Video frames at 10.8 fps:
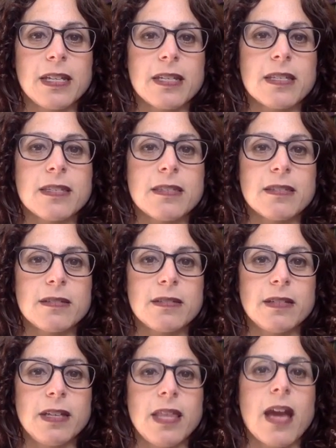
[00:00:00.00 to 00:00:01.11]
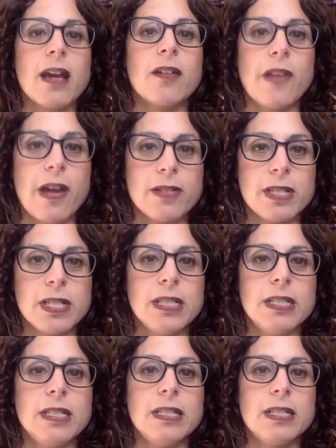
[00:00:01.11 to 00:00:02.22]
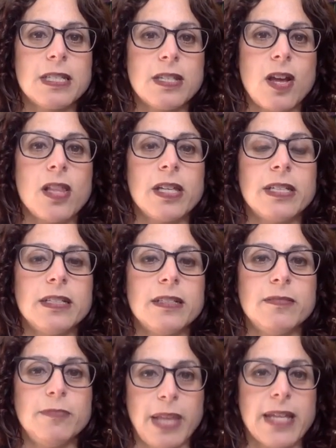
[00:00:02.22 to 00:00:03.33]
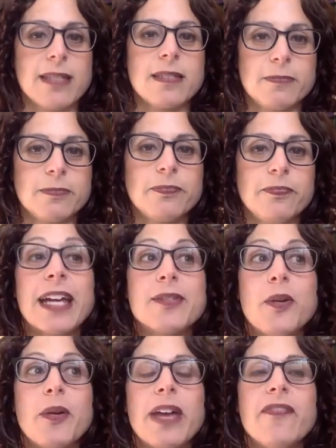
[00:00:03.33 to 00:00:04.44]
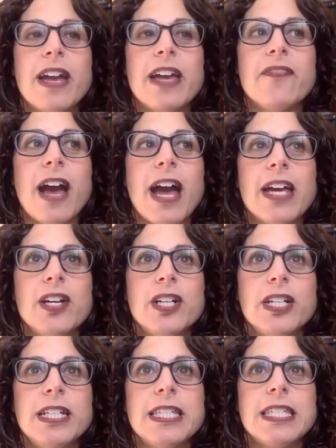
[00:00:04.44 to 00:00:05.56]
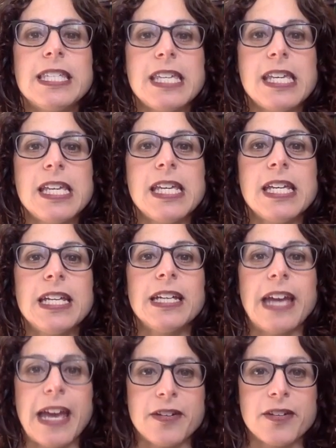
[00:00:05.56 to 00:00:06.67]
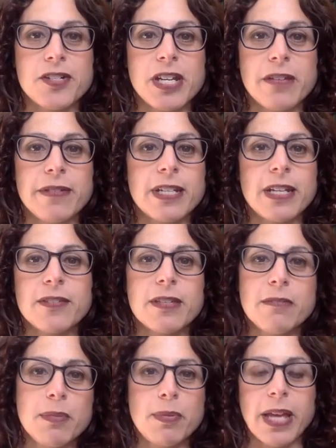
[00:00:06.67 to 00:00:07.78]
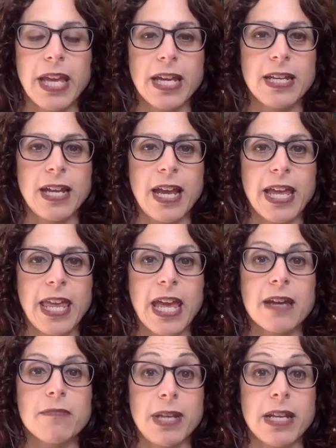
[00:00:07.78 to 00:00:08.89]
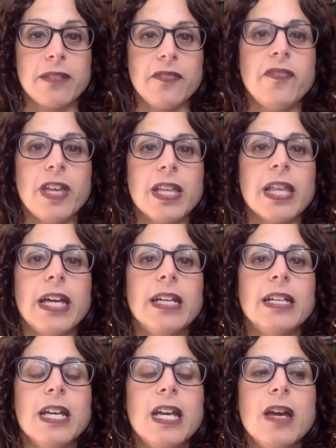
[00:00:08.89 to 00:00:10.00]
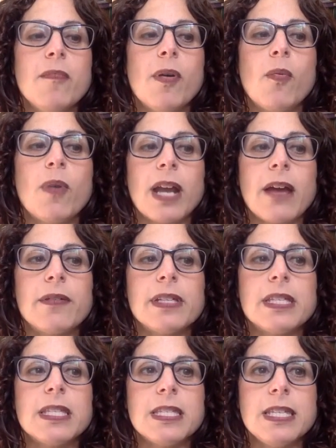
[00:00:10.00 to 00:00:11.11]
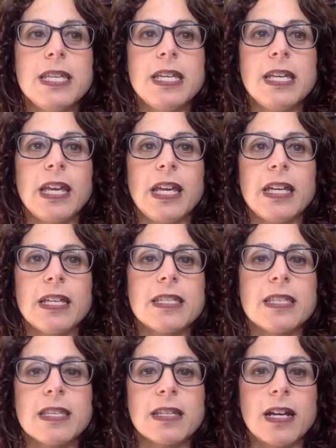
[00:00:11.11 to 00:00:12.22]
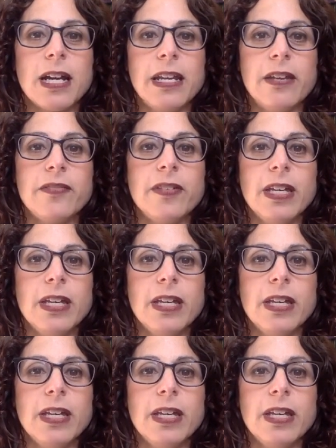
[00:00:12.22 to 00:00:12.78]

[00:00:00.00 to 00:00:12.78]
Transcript: is in that grounded, solid place. So if if I could see energy, which I know some people can, I can't, but I can feel it. But what I would see is this kind of